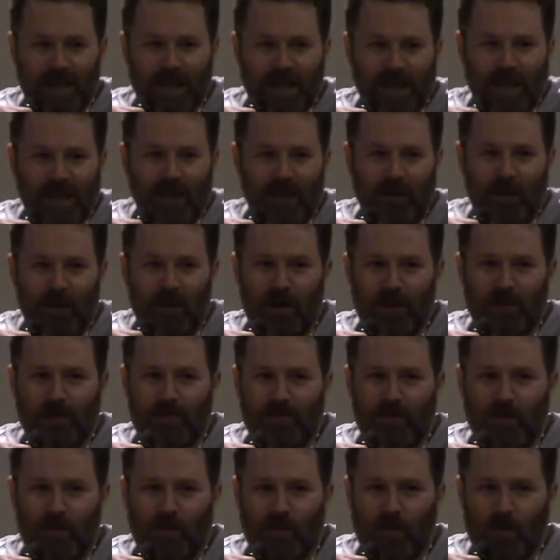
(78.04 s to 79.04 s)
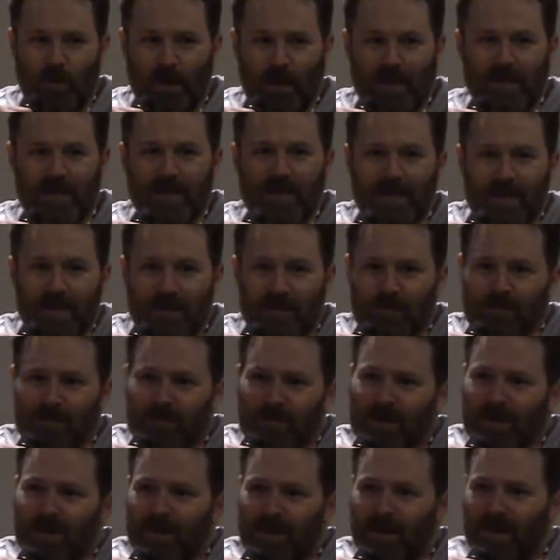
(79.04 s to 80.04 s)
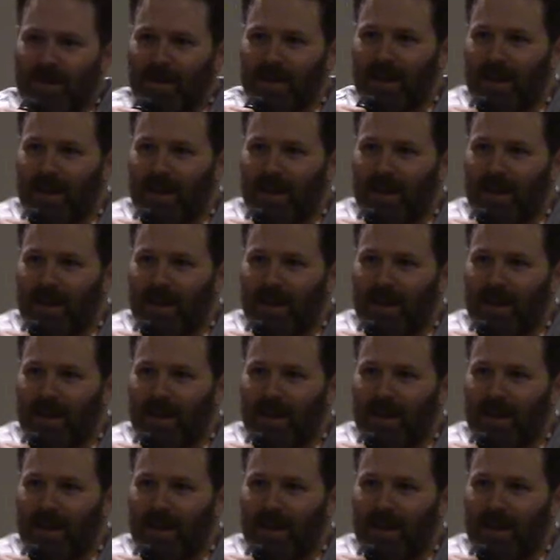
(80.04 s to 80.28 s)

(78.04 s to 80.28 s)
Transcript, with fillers: hear all of the wisdom that